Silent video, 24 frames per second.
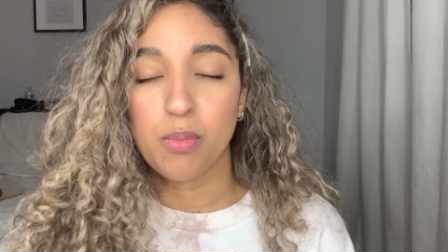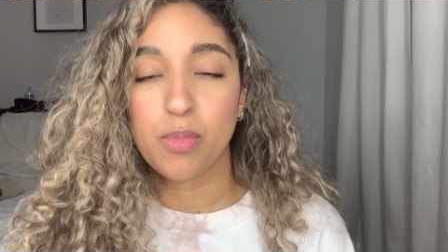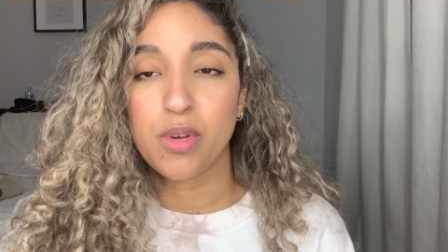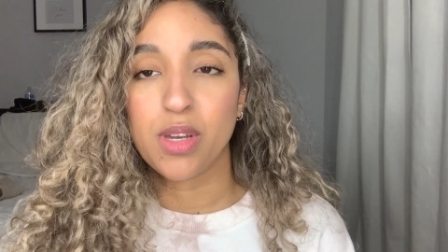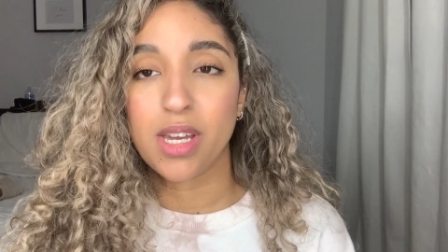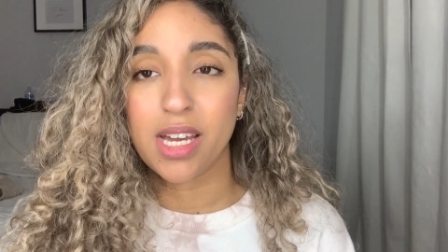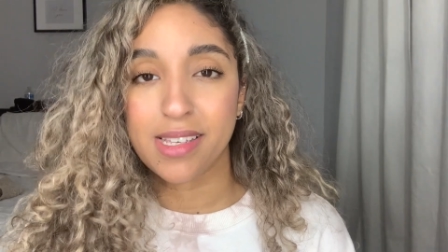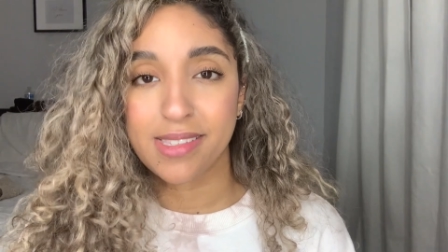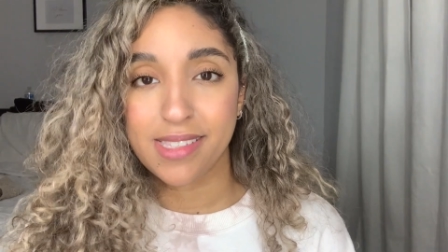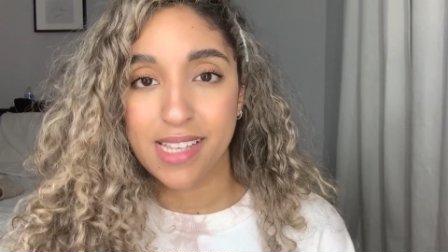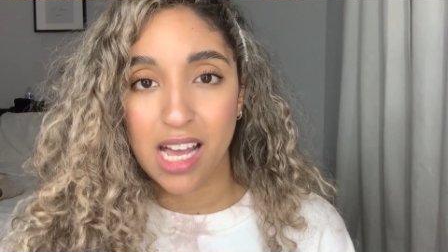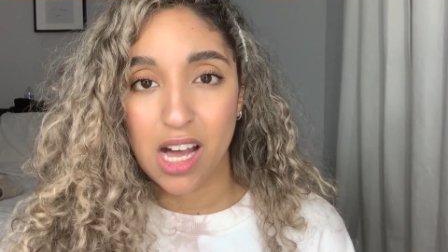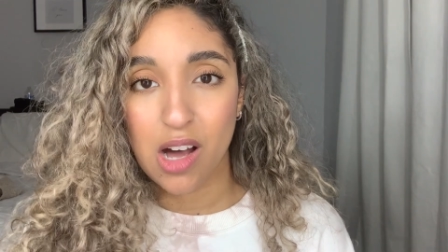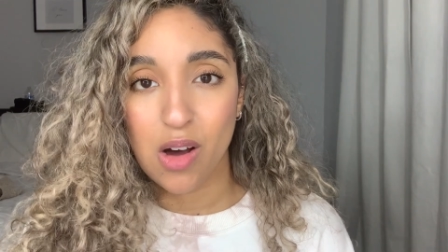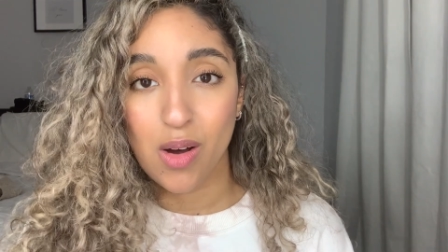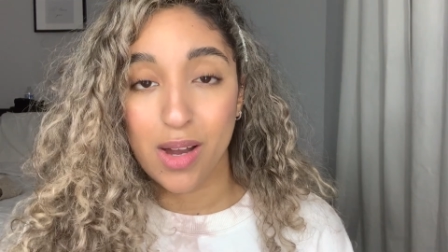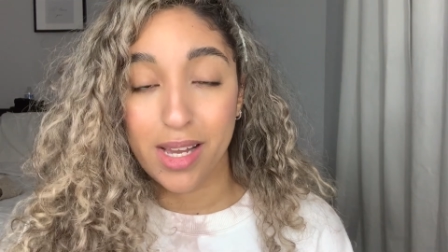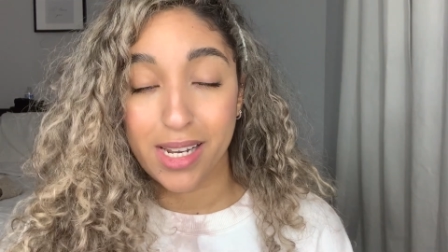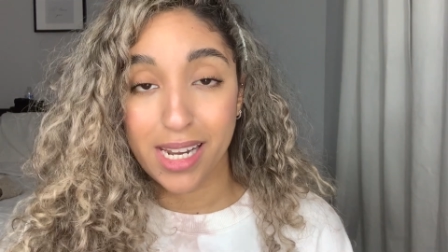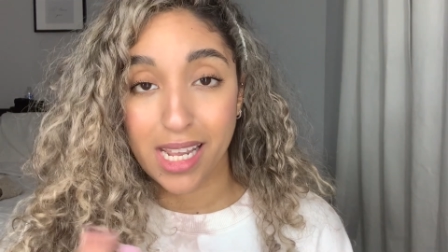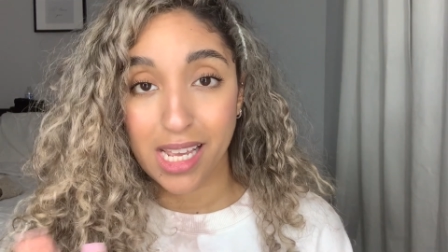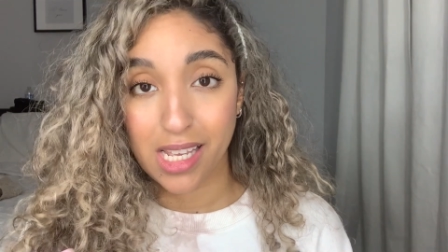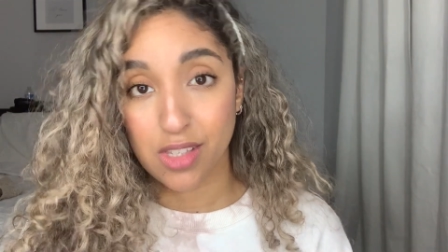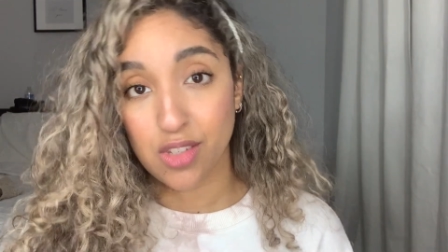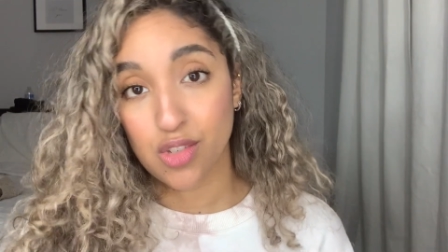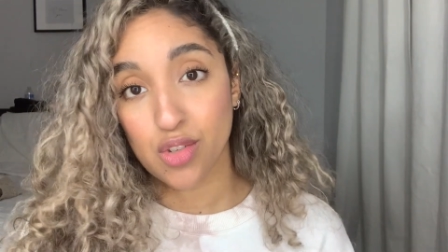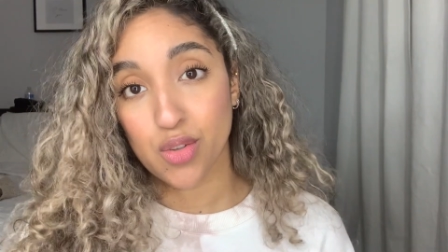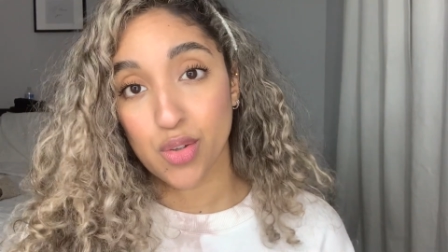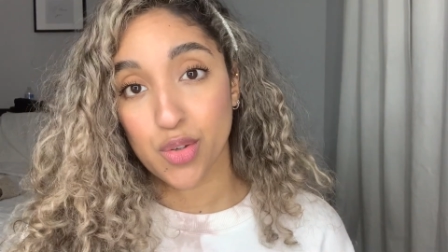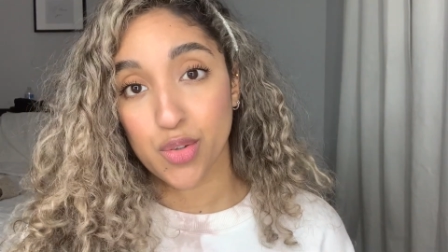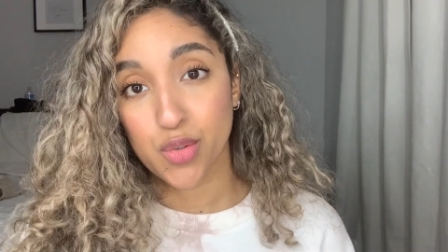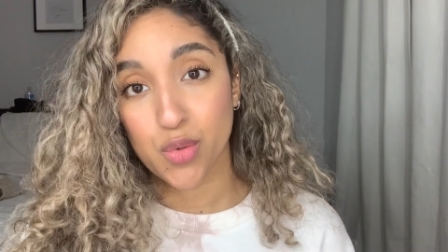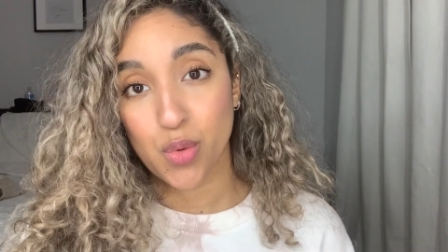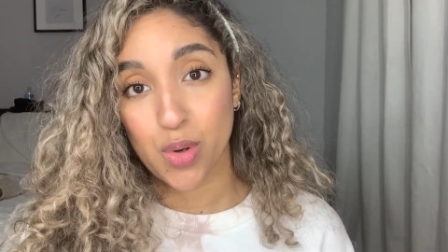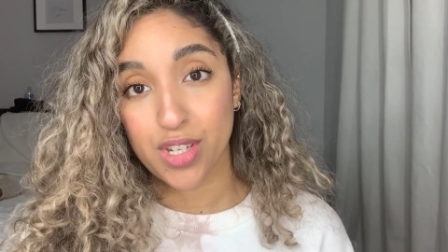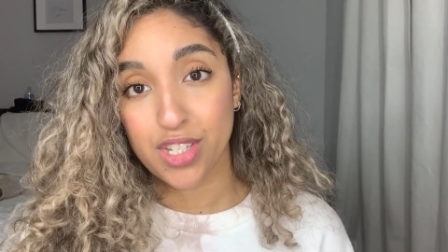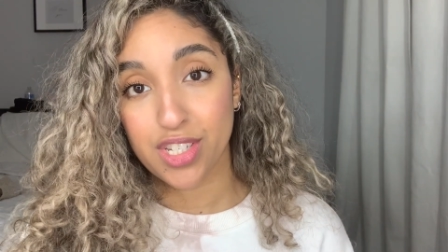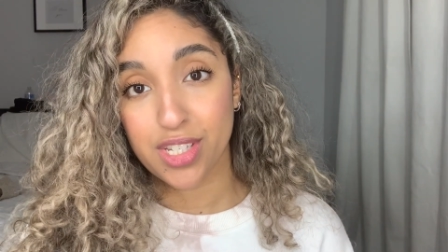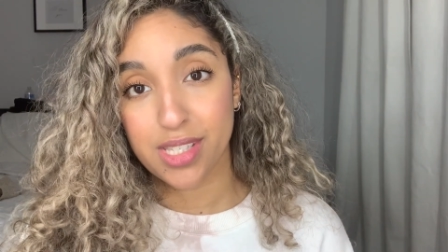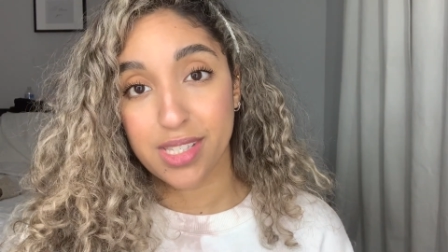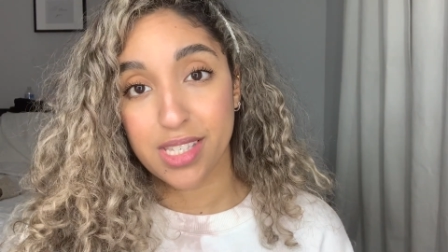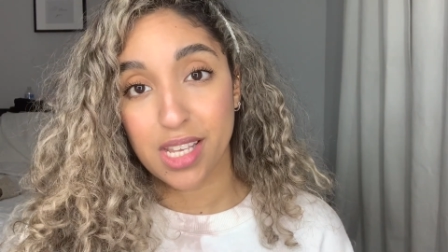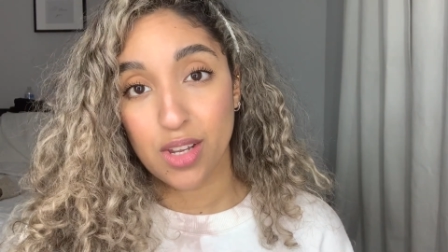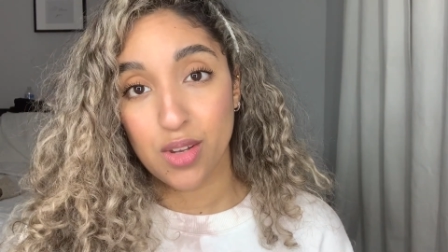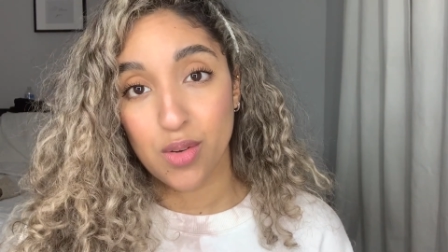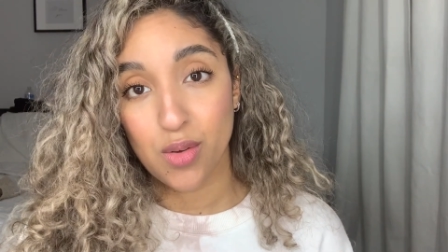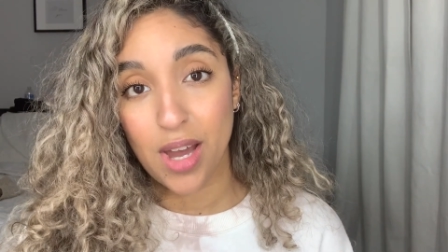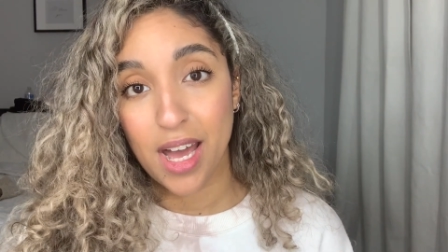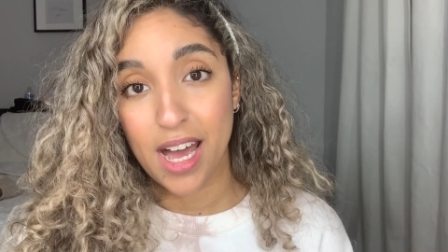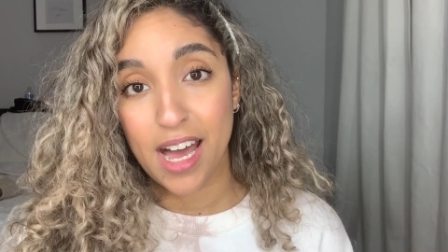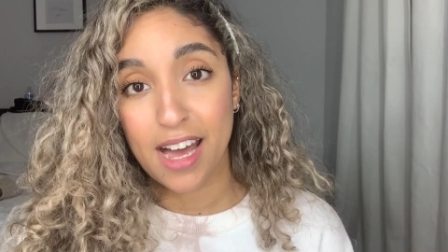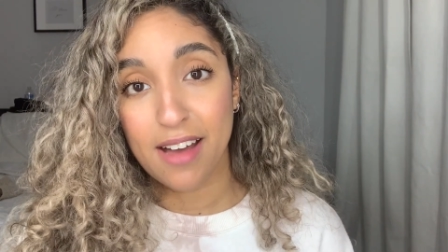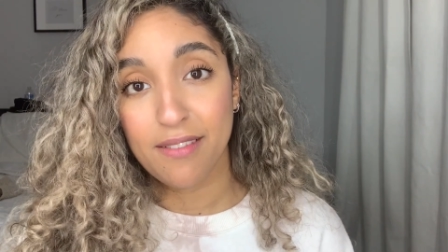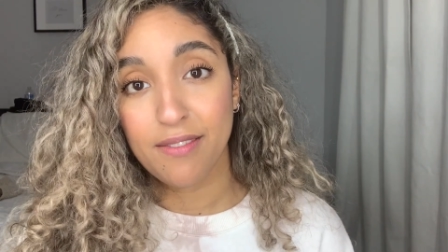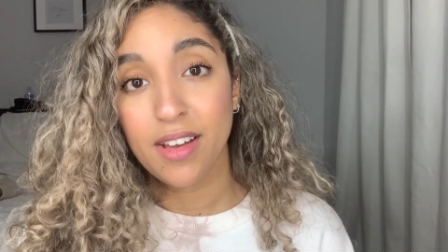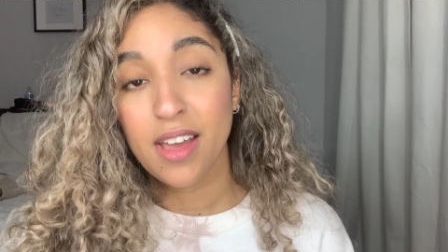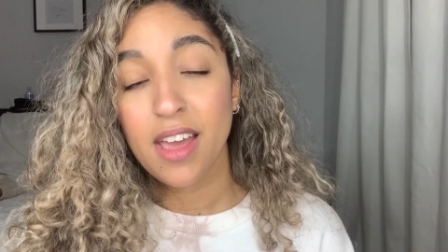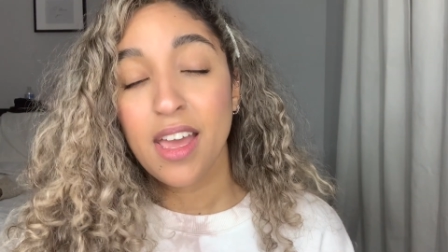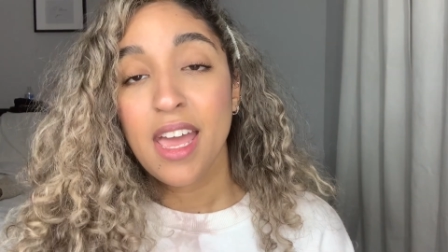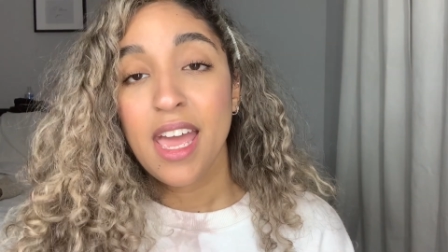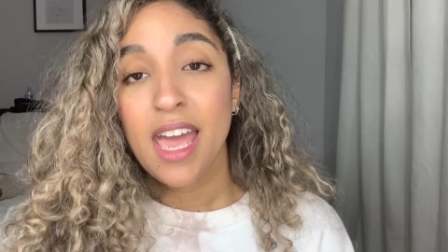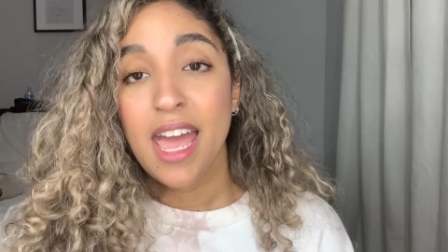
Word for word: you guys out and answer those questions that you have.